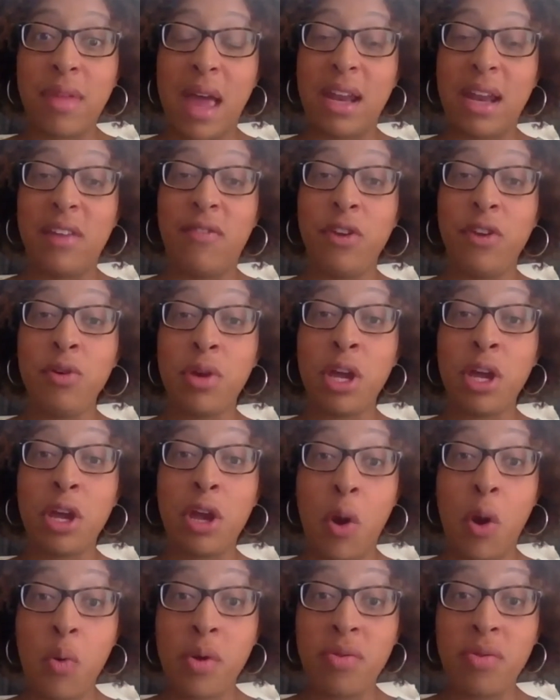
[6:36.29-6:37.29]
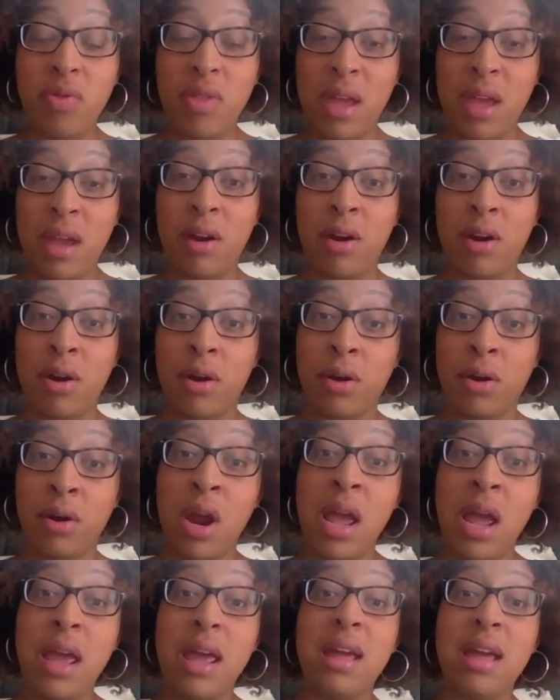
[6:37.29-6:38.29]
that if you can go in there
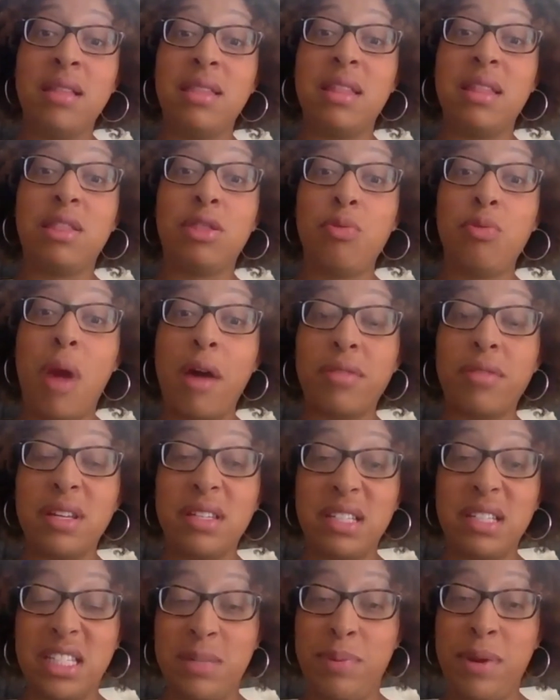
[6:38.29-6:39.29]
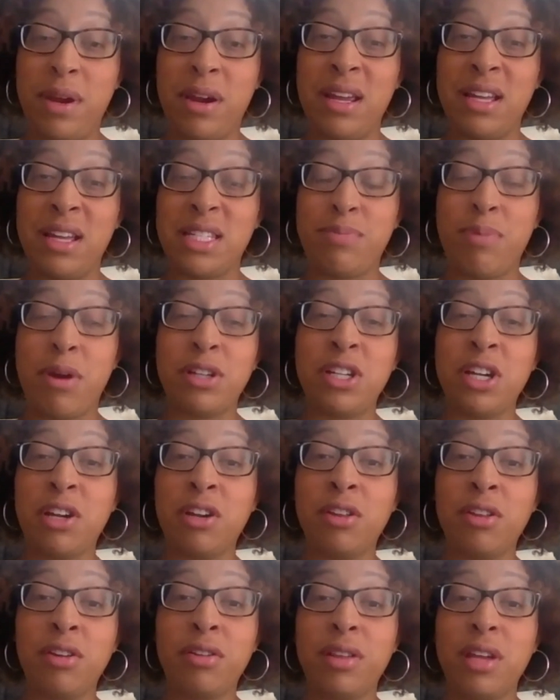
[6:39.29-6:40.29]
and throughout this experience,
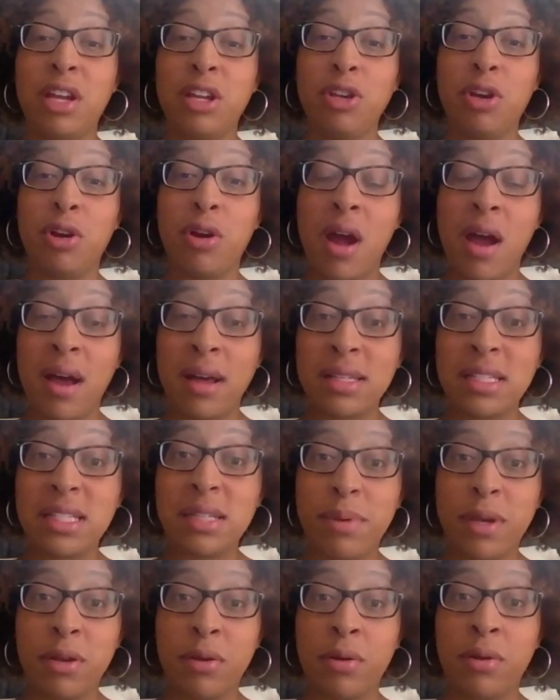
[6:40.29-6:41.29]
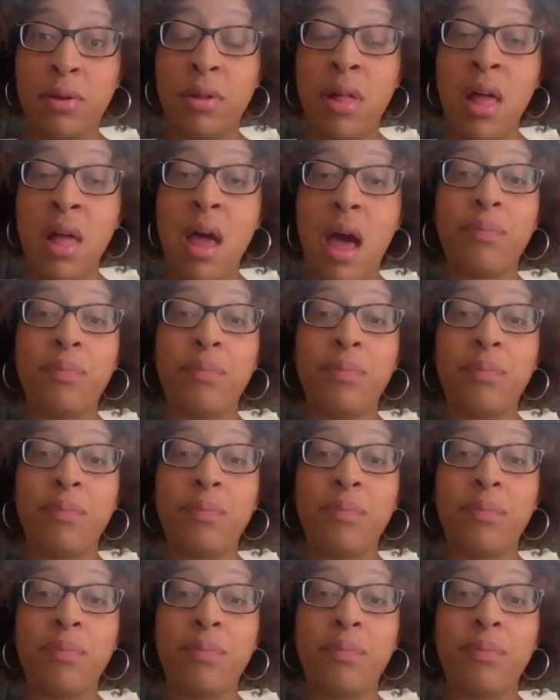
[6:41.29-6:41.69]
particularly in your hospital,